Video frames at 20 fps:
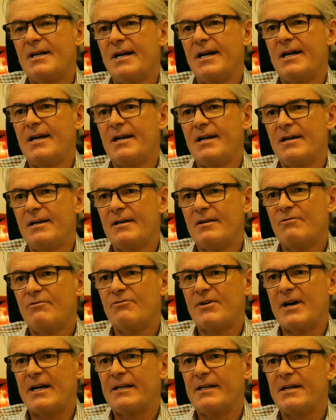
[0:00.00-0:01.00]
and
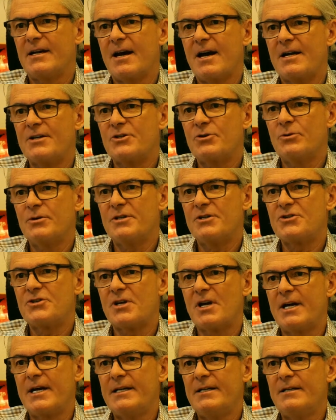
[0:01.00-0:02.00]
finally got to a
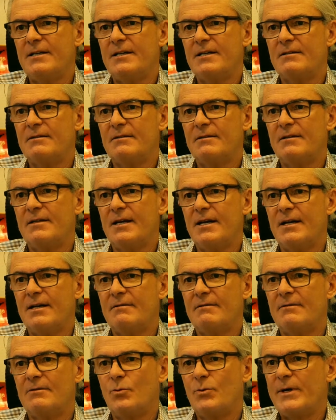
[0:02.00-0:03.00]
design that
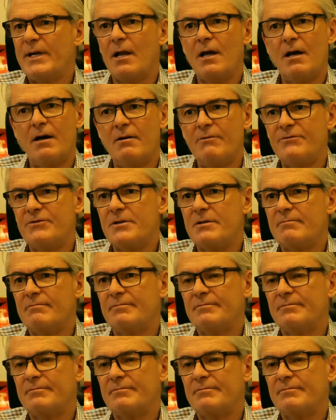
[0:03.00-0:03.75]
we loved.